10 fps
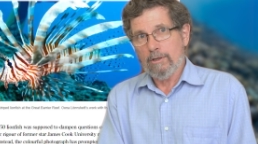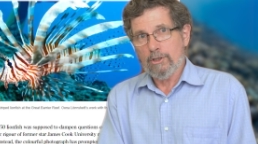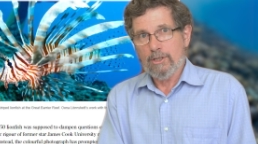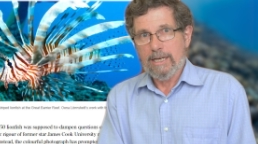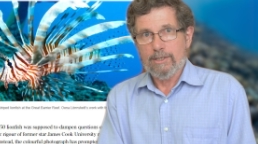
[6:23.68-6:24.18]

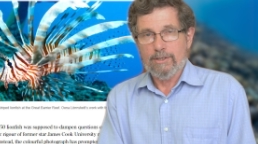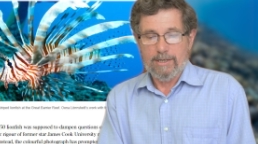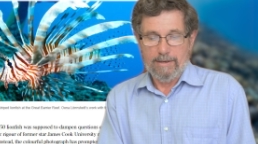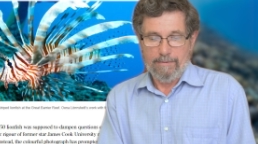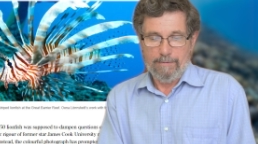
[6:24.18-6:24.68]

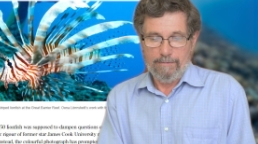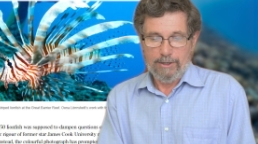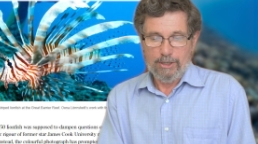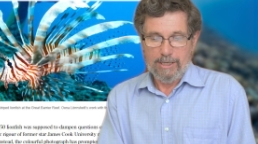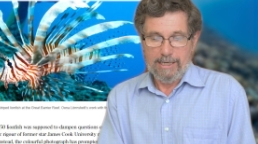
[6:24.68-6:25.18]
Lönnstedt's
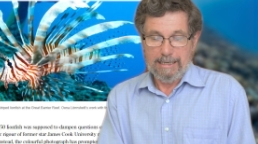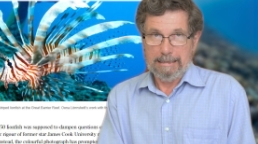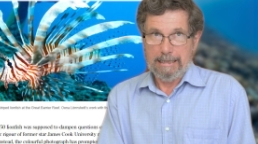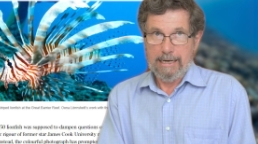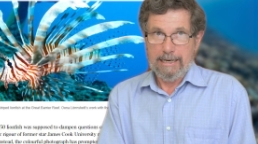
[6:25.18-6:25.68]
fishy
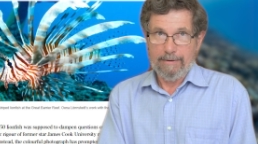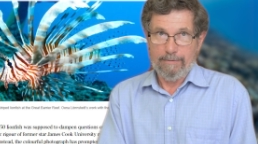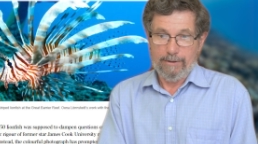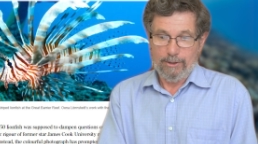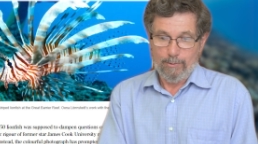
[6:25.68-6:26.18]

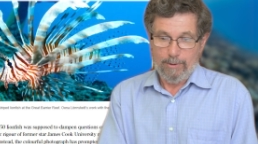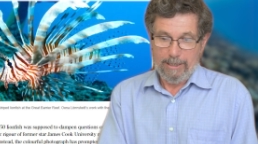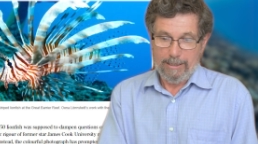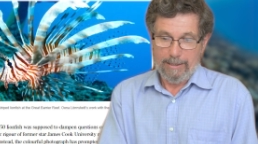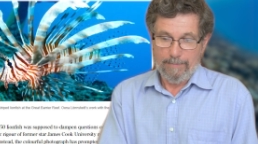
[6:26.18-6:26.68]
lionfish
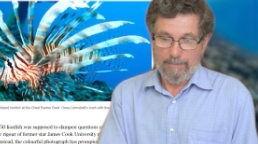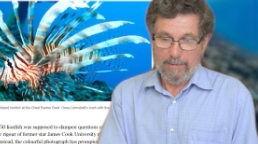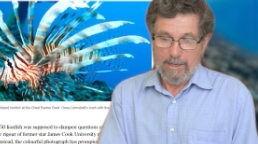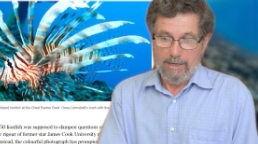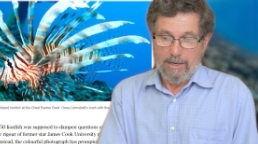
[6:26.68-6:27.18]
work?
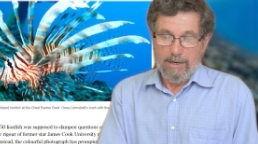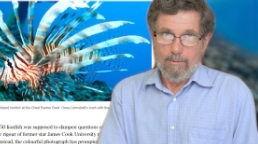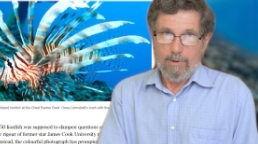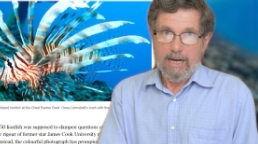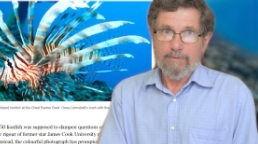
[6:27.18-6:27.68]

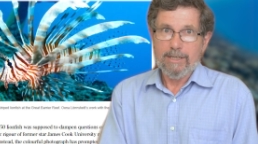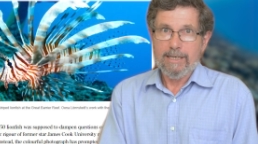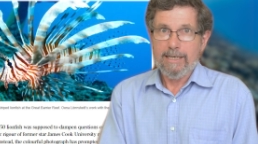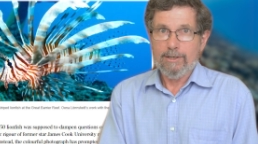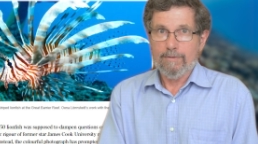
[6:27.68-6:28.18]
Well, after
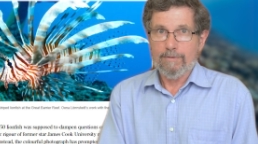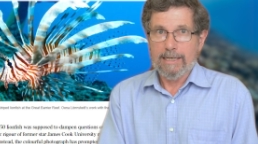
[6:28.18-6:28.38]
years of